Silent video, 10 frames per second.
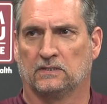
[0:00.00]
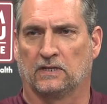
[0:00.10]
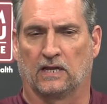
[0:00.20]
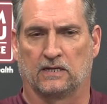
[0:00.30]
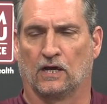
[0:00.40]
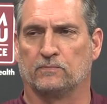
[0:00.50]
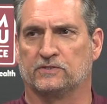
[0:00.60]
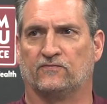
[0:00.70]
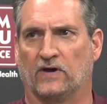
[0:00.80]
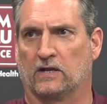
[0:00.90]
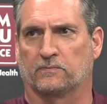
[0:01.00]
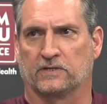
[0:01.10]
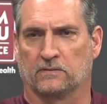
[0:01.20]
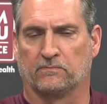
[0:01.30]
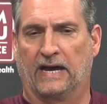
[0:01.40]
and help develop
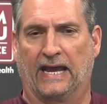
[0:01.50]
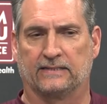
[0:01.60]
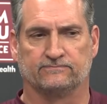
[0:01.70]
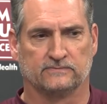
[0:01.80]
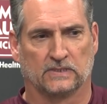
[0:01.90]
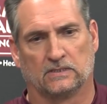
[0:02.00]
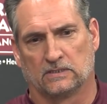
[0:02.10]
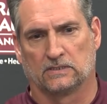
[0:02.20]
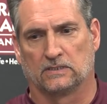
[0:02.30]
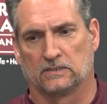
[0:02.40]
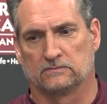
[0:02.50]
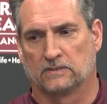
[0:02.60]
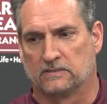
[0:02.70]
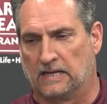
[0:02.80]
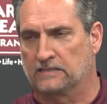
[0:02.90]
him by
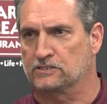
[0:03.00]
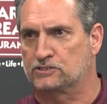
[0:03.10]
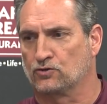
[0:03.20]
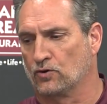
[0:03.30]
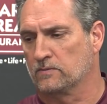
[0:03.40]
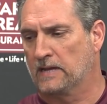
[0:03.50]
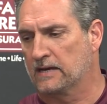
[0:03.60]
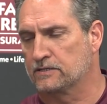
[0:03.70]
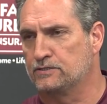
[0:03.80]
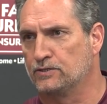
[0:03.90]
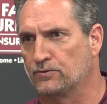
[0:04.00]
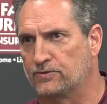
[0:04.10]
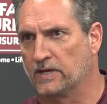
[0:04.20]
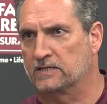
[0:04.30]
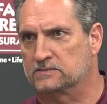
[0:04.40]
not just showing him how to do
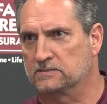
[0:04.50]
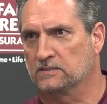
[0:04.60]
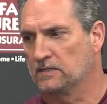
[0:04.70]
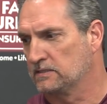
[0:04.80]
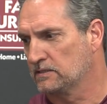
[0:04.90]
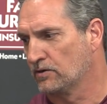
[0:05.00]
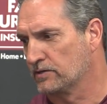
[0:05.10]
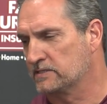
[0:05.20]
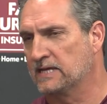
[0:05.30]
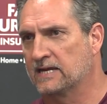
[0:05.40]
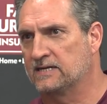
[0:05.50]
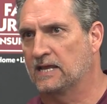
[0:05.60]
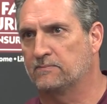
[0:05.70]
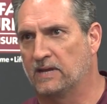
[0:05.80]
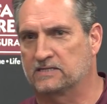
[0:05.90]
things on a
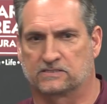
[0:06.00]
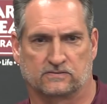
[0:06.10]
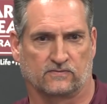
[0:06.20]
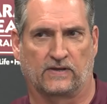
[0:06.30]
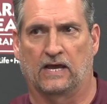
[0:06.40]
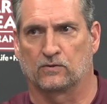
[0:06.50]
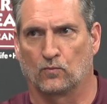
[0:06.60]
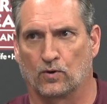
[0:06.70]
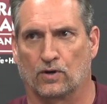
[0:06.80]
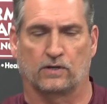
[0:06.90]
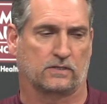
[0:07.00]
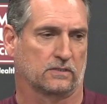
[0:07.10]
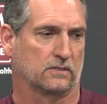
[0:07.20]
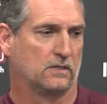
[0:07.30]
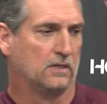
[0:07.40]
day-to-day basis of how to work
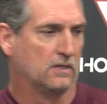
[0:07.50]
and,